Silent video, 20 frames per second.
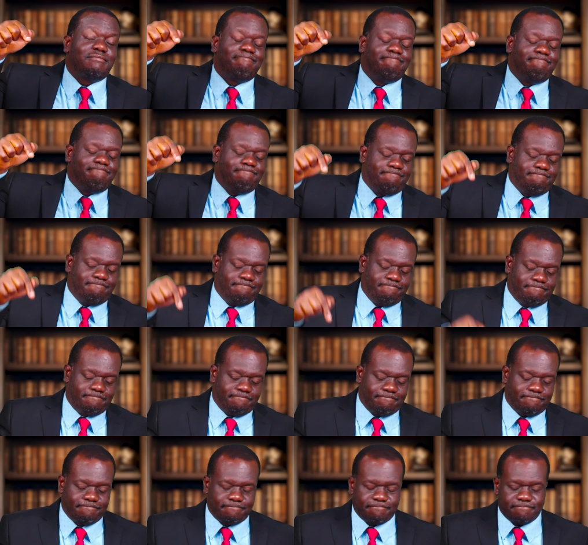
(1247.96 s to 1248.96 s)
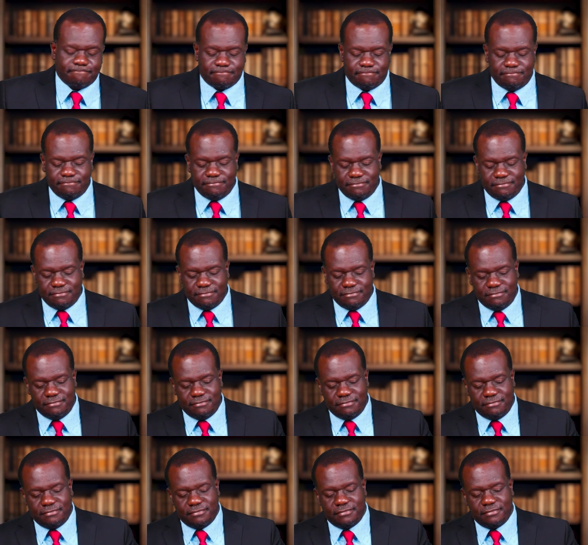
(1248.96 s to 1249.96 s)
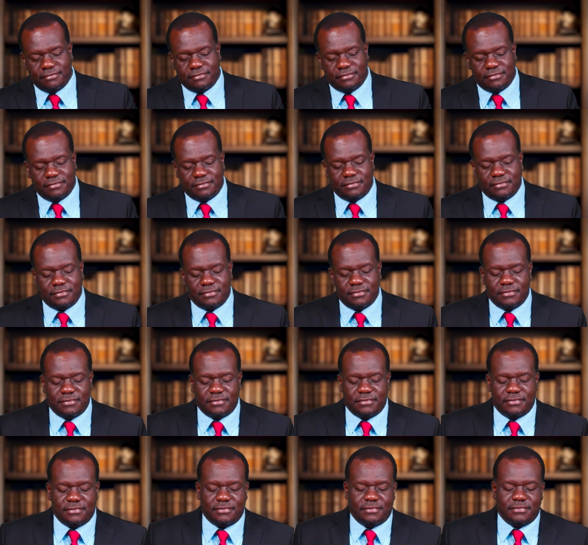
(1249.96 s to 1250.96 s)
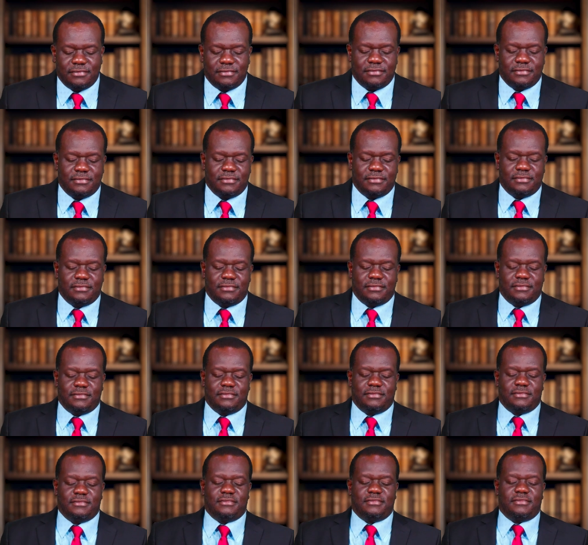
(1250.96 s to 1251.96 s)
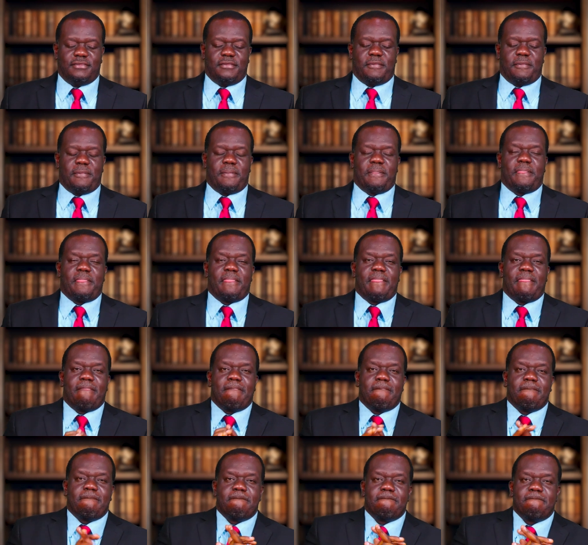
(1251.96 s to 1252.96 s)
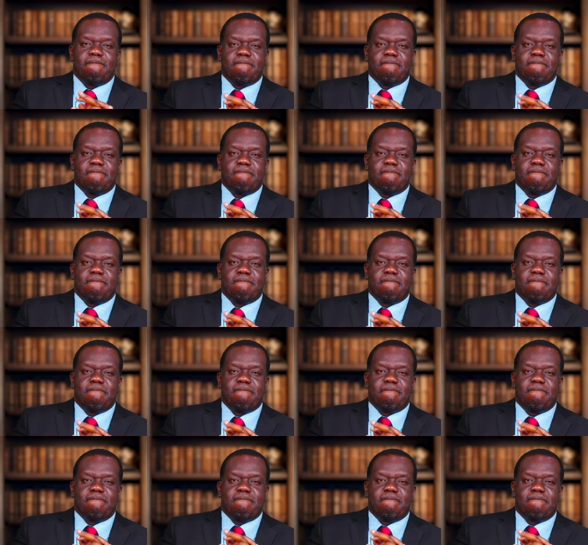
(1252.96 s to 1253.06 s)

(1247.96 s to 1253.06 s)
(no one is talking)